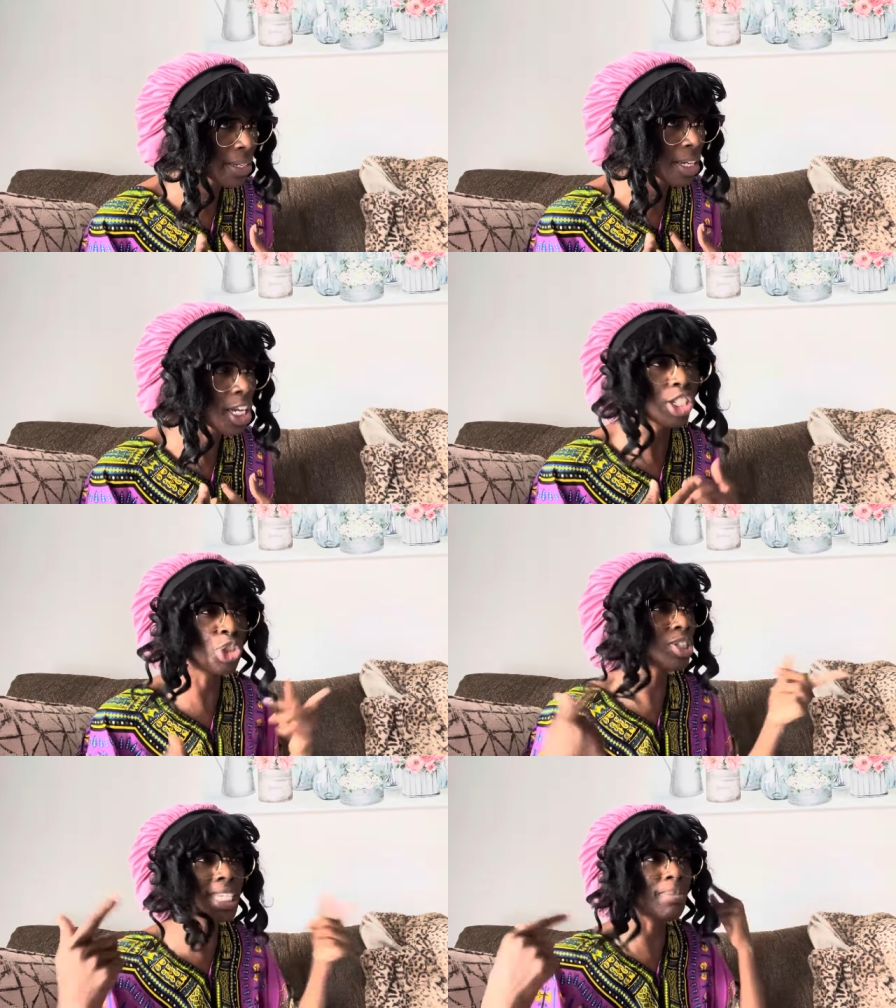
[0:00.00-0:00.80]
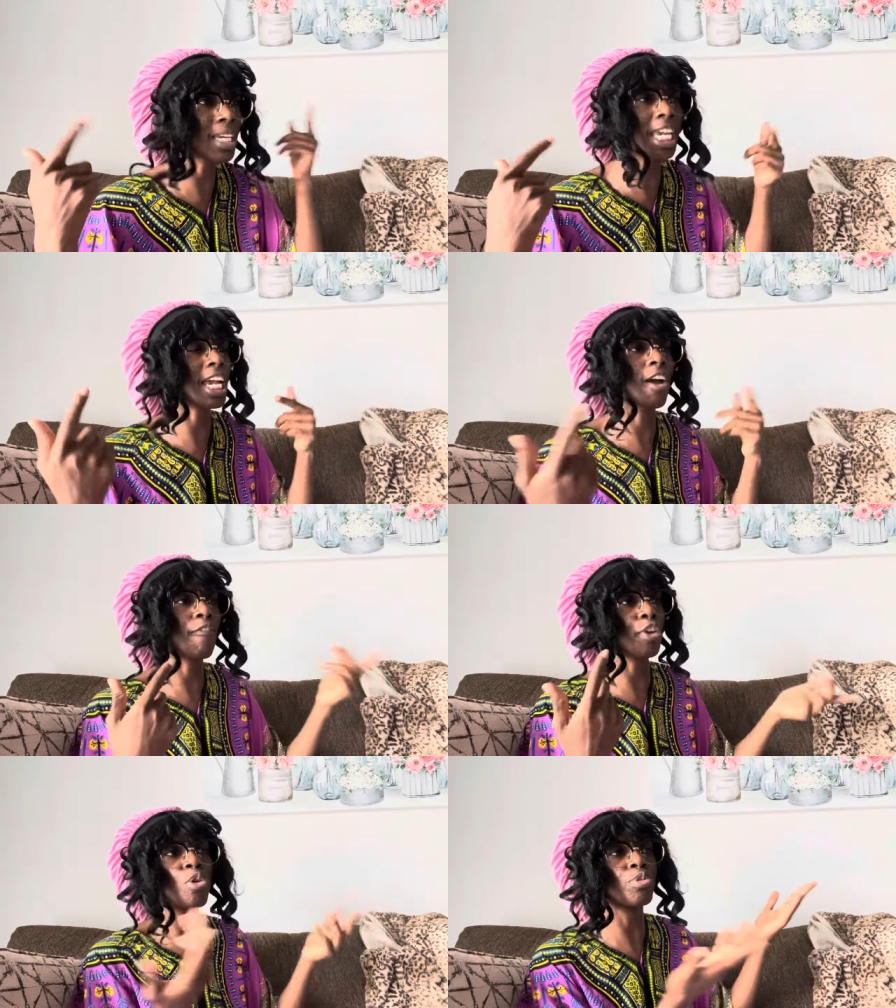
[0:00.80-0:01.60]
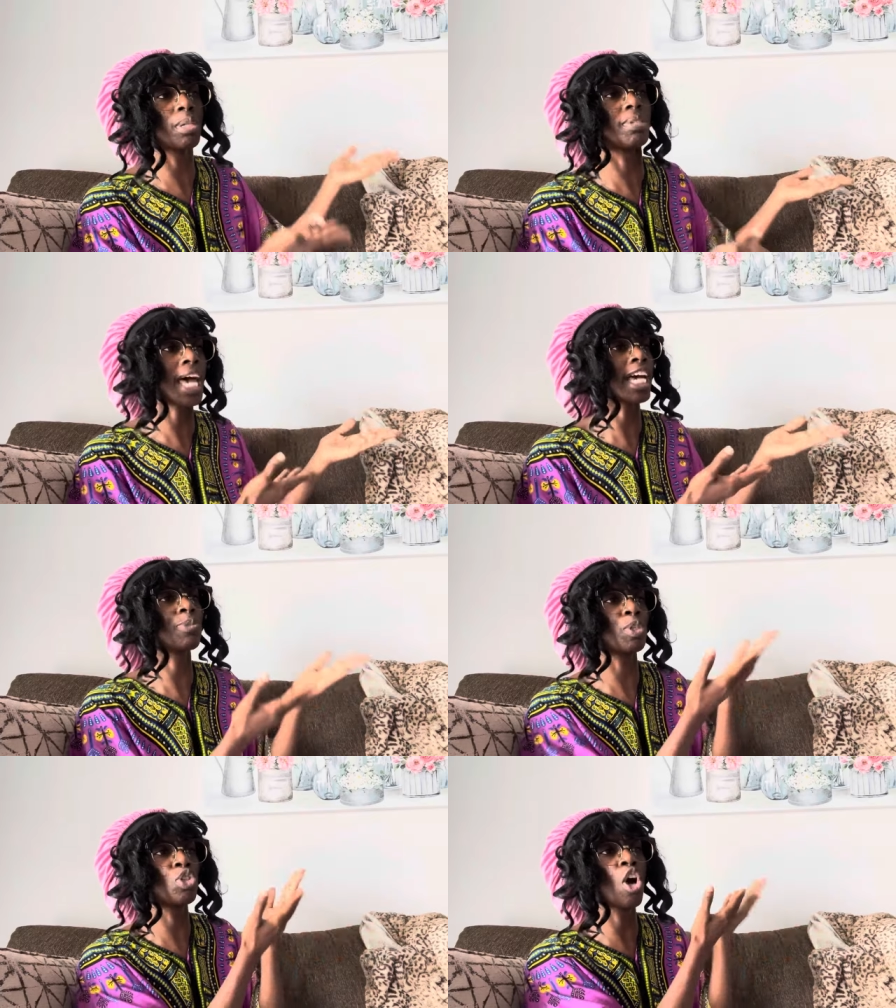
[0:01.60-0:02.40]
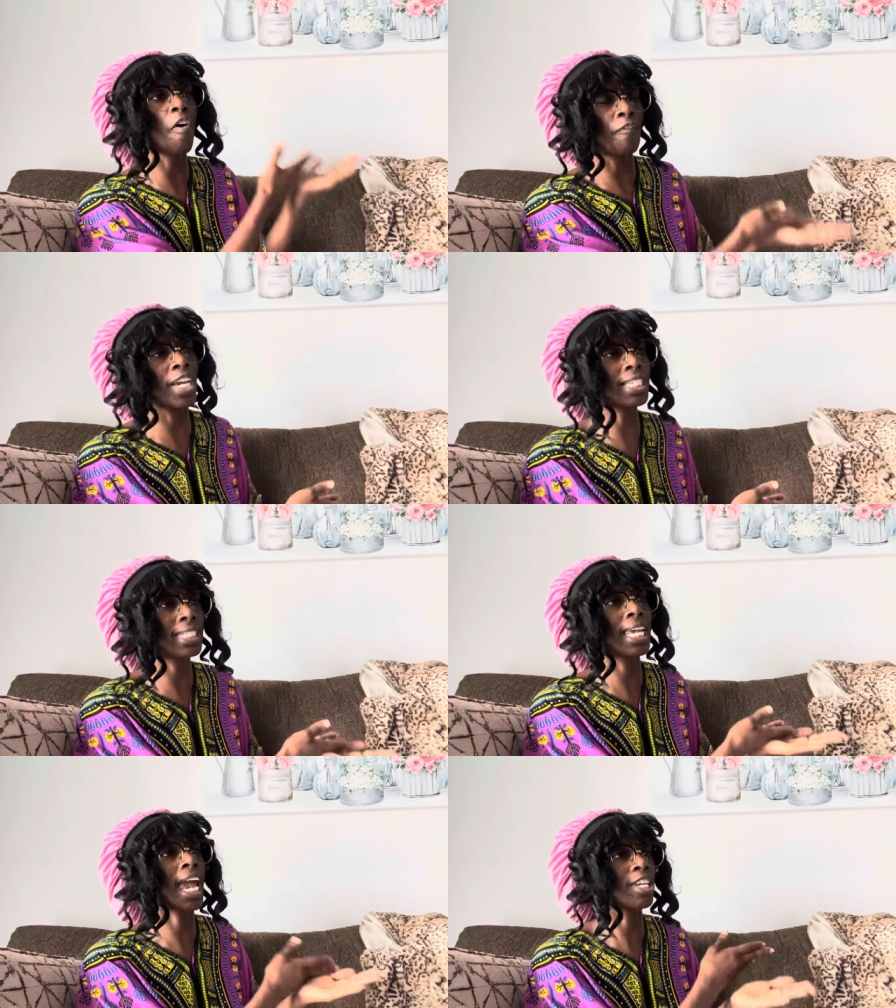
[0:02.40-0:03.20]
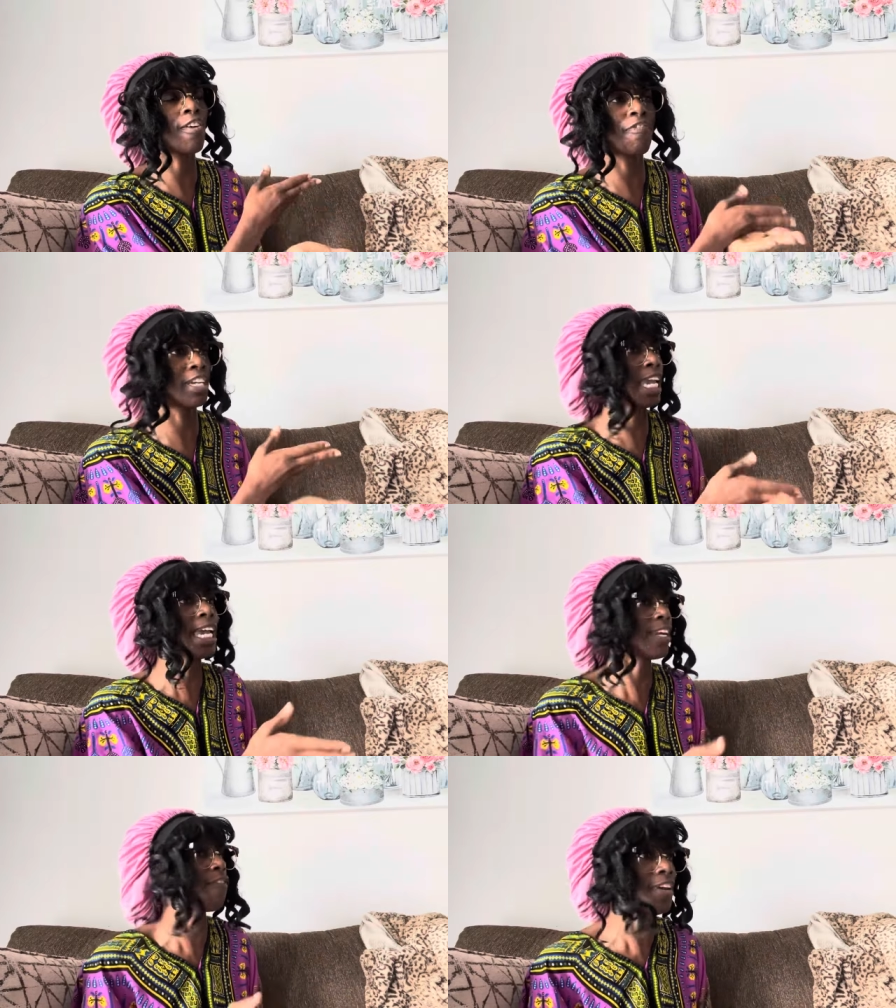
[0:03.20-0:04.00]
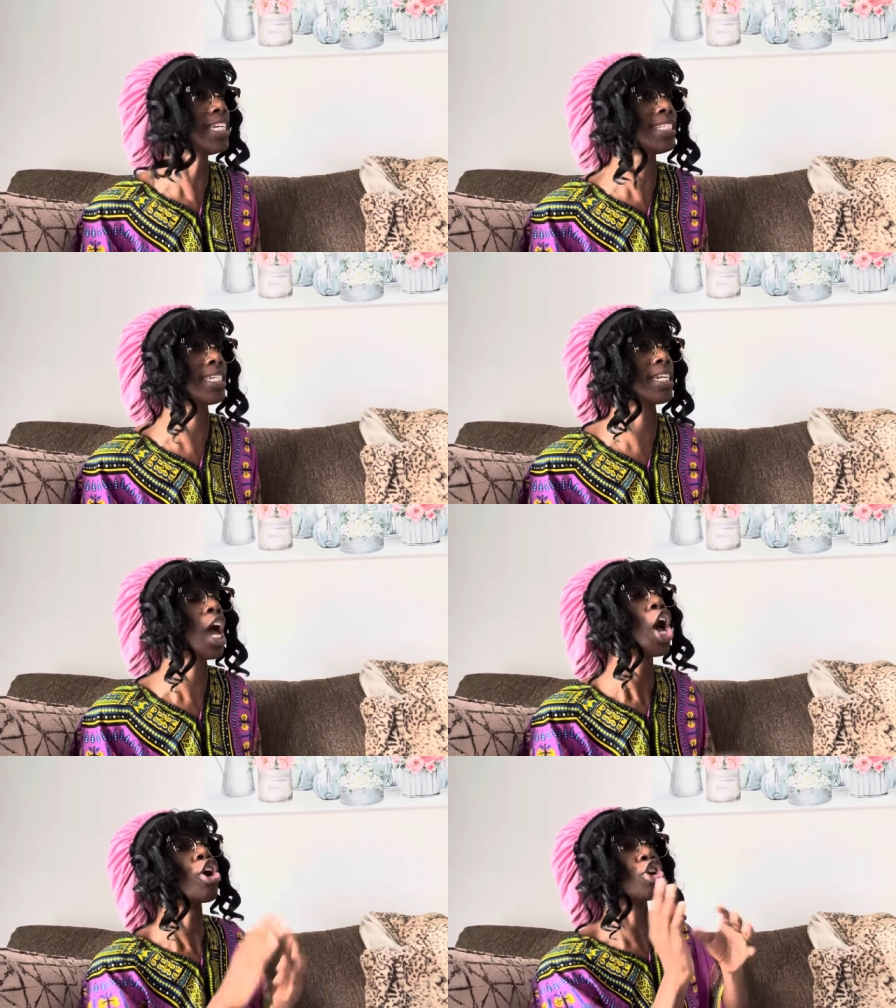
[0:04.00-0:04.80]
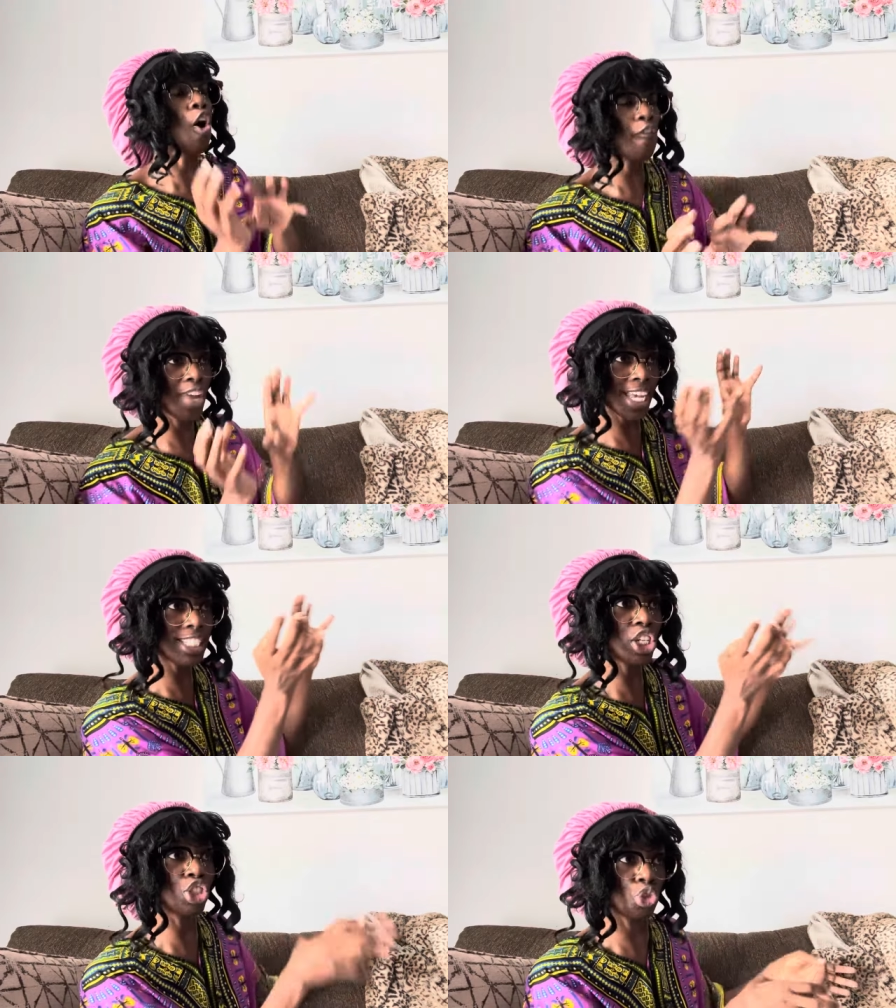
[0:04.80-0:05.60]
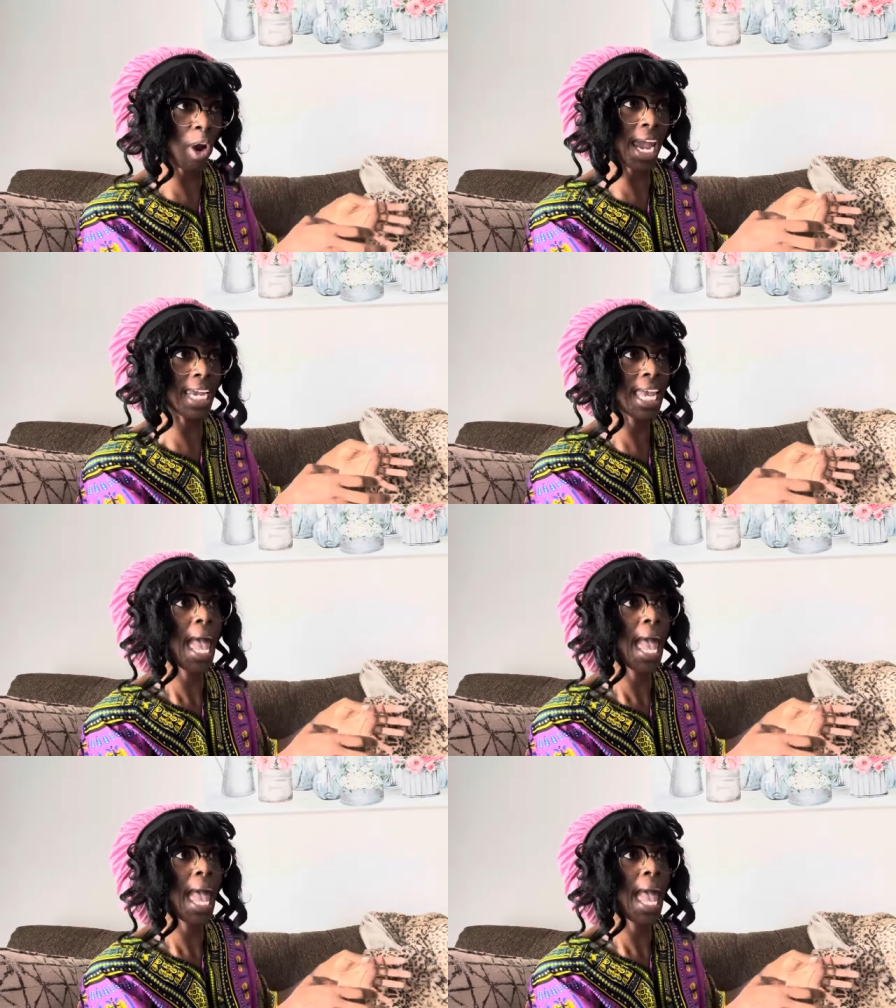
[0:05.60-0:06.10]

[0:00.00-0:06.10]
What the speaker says: Because you seem to get confused sometimes when you go fix it and you forget to fix it. Go fix the drink